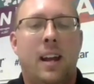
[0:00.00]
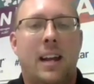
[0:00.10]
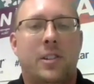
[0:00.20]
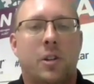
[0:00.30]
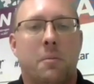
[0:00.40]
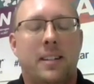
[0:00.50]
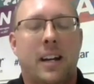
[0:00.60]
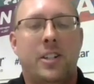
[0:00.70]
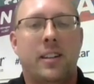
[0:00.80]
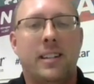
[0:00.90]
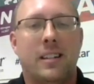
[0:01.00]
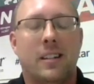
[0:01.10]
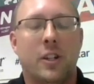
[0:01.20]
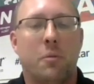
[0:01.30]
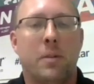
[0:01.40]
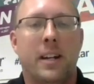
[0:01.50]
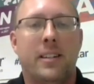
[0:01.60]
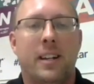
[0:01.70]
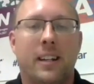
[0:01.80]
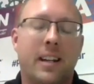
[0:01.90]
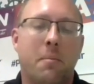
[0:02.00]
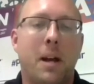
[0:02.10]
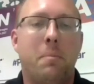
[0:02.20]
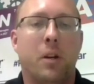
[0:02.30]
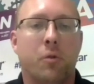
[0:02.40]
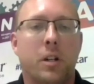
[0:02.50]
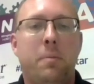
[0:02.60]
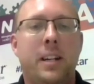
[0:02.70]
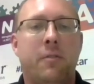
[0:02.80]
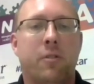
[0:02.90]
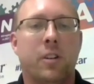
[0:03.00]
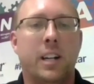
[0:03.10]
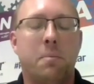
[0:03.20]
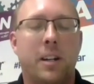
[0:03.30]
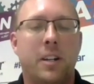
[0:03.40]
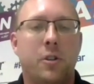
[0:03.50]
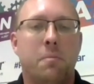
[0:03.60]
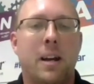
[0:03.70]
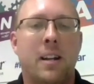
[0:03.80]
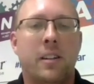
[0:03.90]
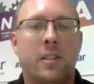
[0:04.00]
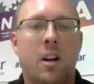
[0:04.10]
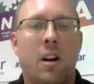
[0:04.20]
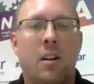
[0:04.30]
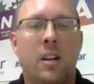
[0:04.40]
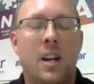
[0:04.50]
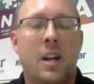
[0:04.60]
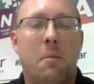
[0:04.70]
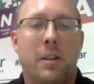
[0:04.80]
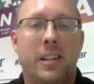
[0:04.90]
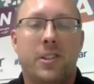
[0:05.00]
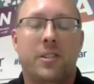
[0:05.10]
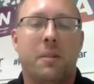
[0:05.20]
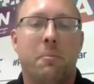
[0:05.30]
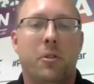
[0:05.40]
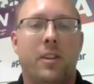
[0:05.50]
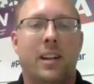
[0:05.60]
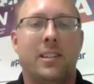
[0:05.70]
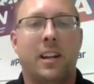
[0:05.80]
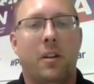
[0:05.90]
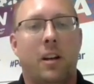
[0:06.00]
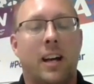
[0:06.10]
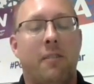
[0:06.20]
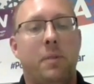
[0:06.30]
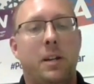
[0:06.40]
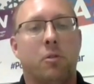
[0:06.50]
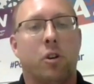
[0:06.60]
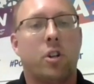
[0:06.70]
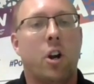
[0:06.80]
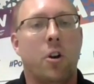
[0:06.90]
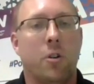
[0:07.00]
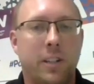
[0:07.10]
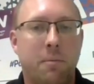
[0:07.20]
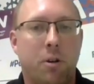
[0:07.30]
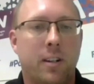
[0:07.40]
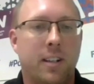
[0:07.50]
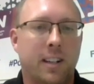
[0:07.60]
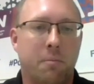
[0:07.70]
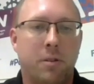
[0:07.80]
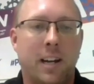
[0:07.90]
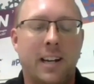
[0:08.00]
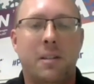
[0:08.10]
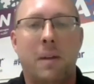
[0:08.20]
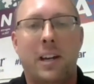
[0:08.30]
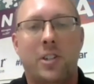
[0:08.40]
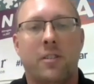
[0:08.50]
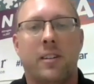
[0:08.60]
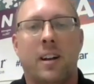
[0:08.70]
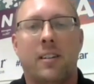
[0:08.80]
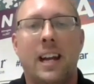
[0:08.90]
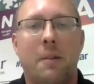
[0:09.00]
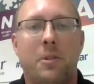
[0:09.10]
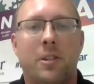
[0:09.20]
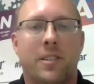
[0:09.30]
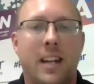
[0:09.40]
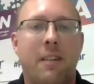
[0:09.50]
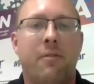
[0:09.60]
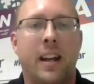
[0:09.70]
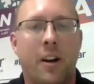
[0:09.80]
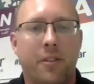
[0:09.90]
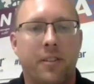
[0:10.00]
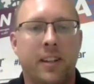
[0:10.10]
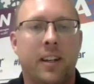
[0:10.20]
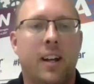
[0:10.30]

And so I'm going to touch on these a little bit. Again, it might be a repeat for anybody who's been on the call, but these are some new things that a lot of people are currently putting into place to make sure that our camps are safe and healthy.